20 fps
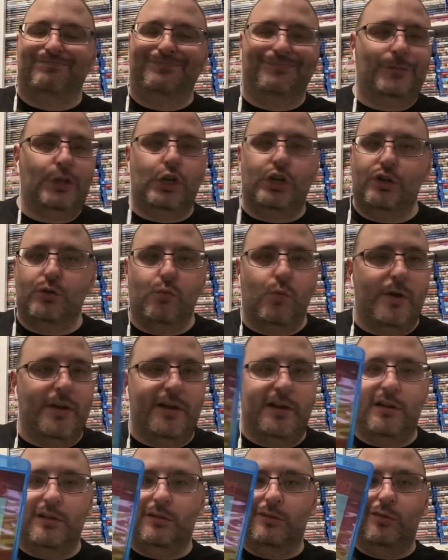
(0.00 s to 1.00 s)

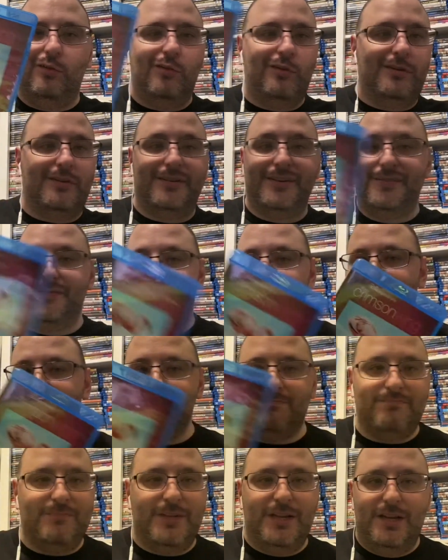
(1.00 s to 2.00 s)
Goodwill or even the
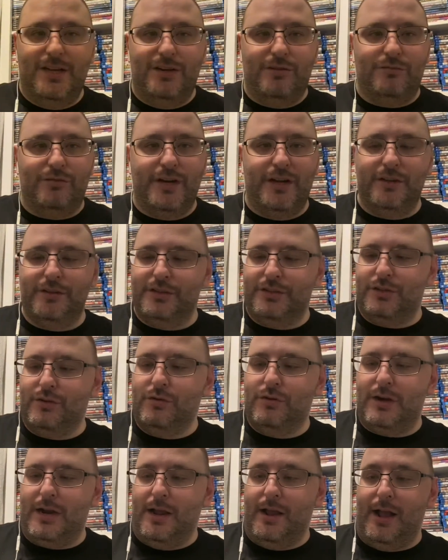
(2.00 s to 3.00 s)
regular
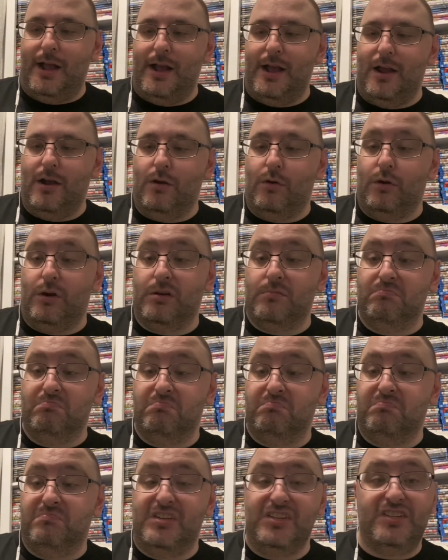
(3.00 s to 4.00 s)
store or
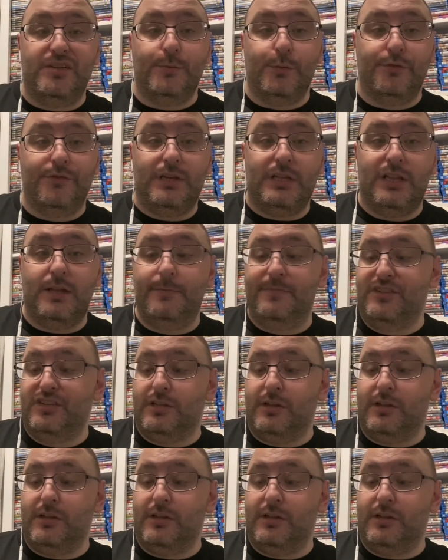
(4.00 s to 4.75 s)
Disney Movie Club, they still